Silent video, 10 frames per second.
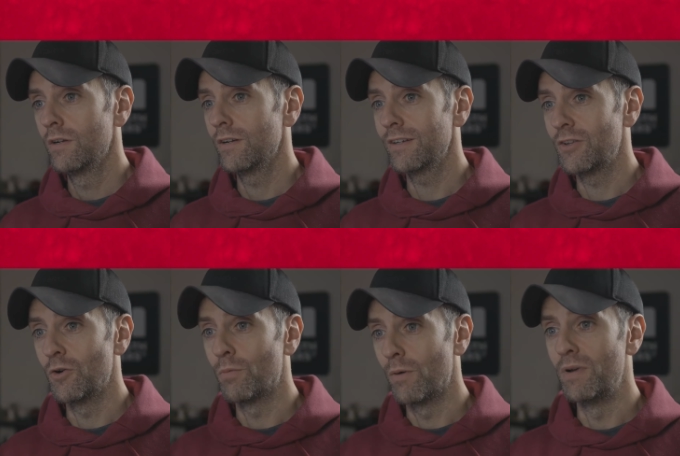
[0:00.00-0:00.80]

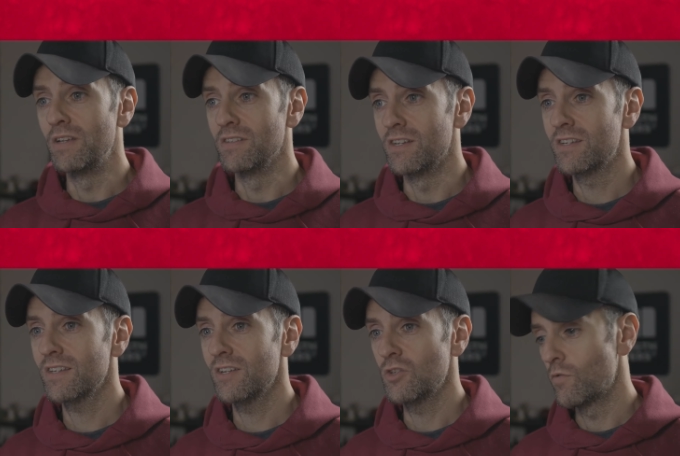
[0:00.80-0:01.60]
your
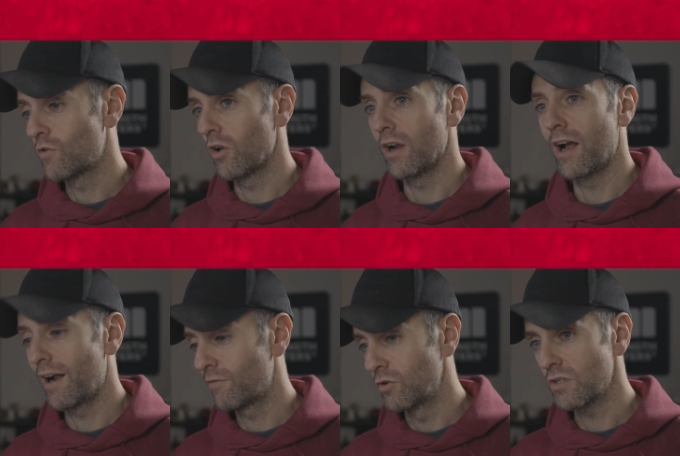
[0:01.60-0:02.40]
business, you've got to
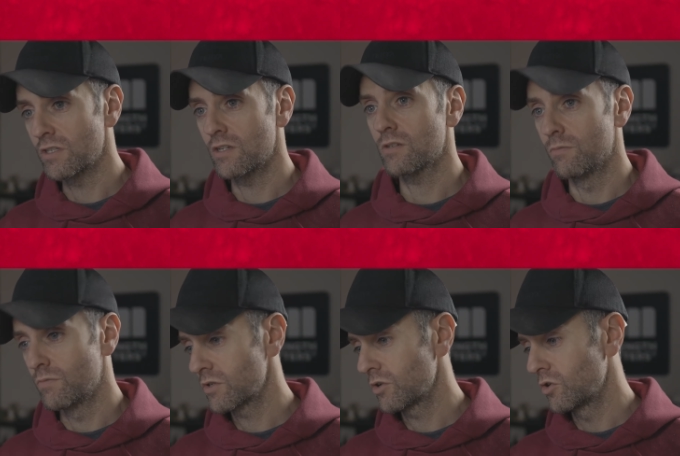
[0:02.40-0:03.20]
have your
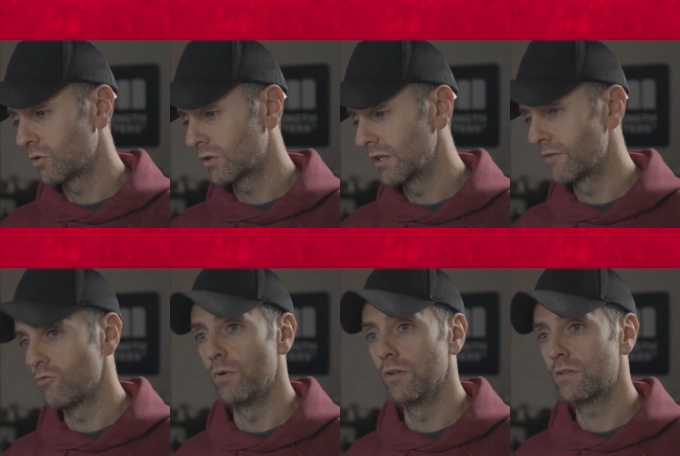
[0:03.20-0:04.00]
systems, your
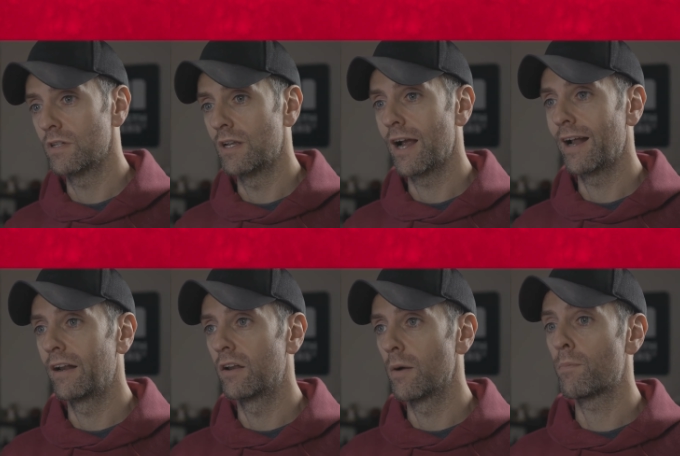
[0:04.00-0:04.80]
deliverability,
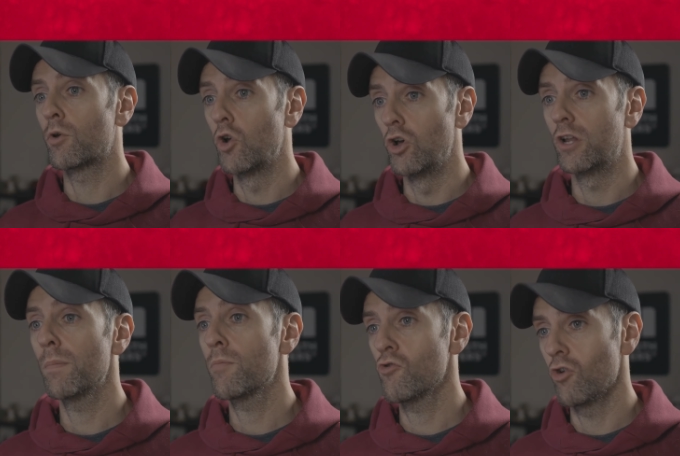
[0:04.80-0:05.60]
and a good
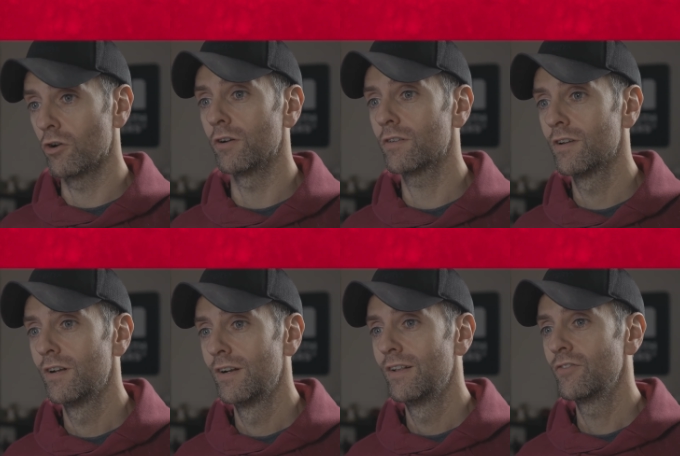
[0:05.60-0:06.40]
product
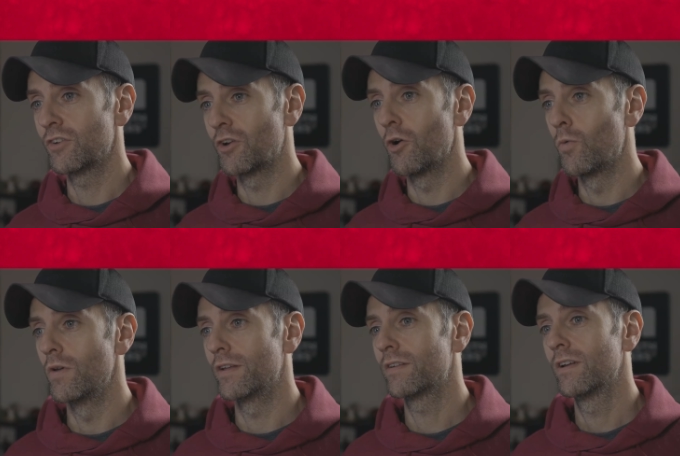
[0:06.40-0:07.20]
to go
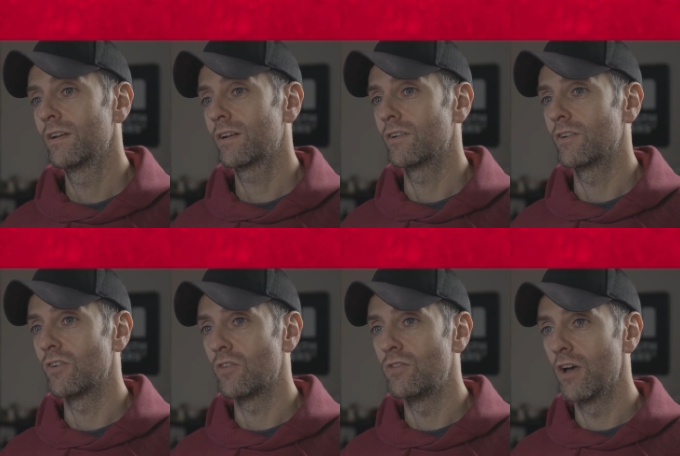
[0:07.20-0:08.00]
with it
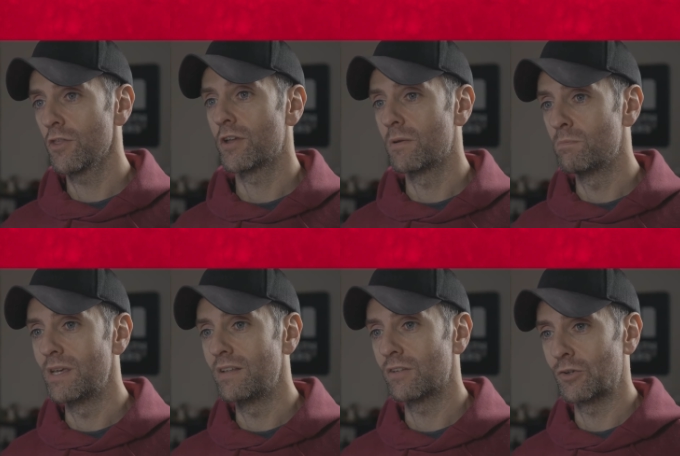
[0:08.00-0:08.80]
because nothing
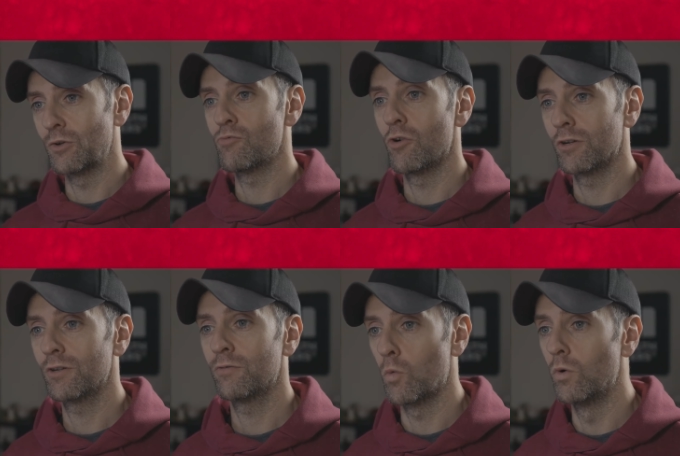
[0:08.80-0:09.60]
beats a good product
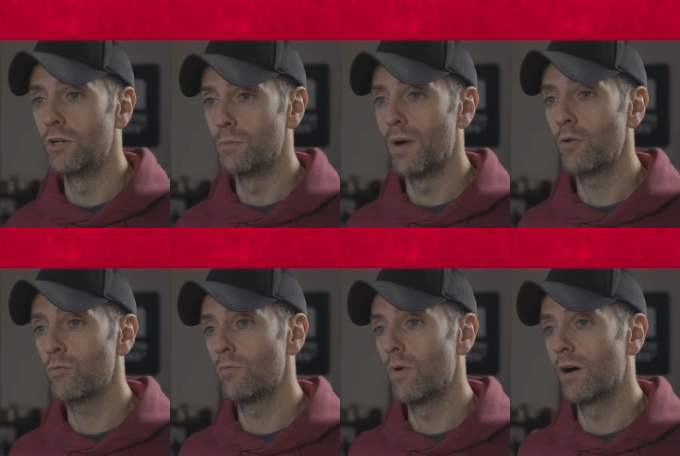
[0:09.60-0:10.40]
for word of mouth
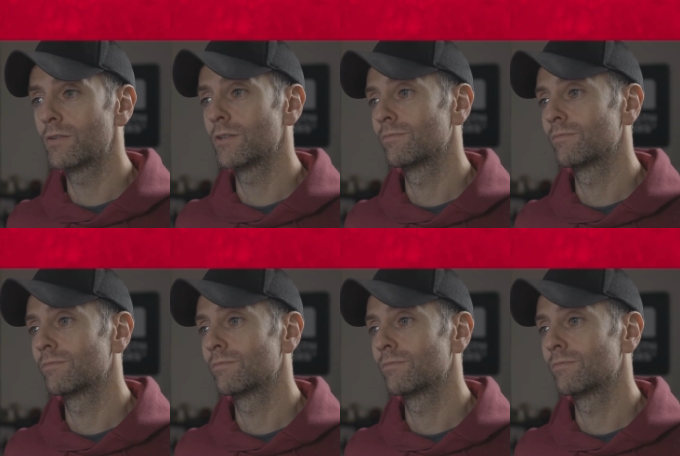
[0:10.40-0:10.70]
marketing.